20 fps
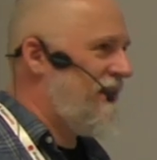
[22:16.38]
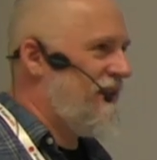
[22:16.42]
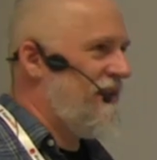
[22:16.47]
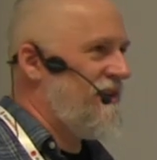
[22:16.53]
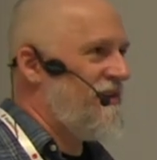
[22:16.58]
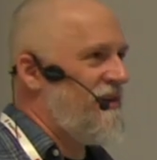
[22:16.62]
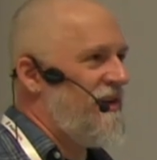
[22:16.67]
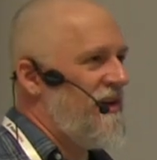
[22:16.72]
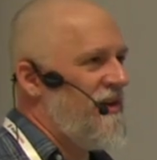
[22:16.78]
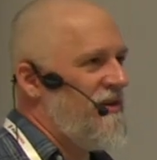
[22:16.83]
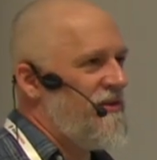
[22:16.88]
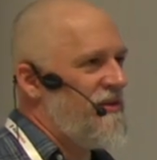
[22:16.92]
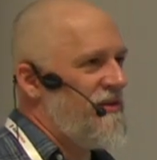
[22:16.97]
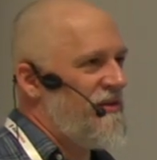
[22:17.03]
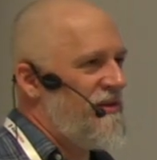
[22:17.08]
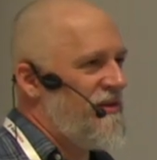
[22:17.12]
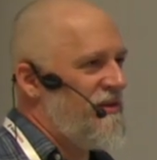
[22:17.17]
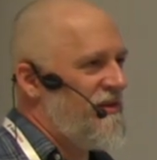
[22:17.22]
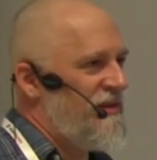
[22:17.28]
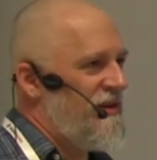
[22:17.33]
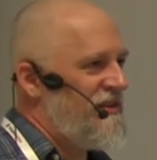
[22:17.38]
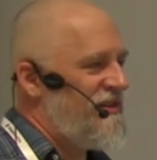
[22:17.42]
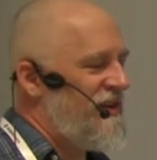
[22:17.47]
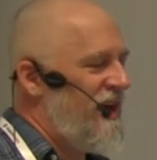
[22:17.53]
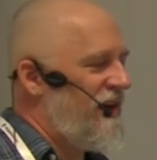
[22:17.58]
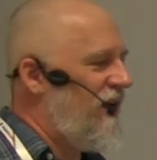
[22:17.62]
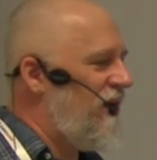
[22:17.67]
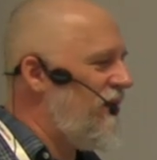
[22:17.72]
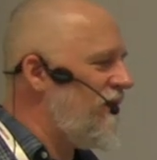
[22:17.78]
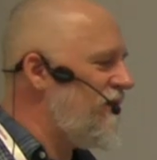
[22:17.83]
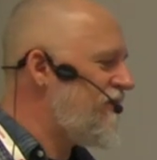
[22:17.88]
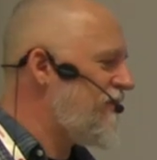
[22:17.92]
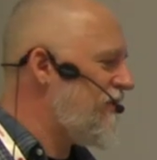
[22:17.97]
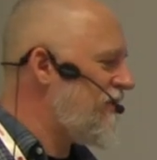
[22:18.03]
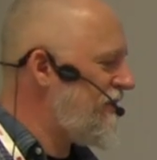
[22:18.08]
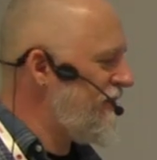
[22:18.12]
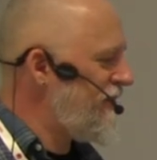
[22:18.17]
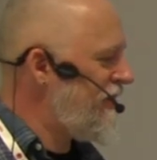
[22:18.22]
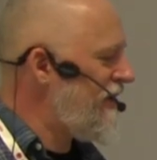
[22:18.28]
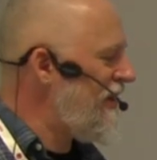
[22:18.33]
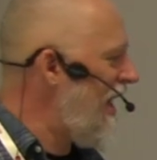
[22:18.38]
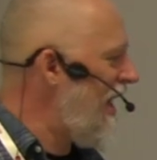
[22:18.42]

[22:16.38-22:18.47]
like this to use to set all sorts of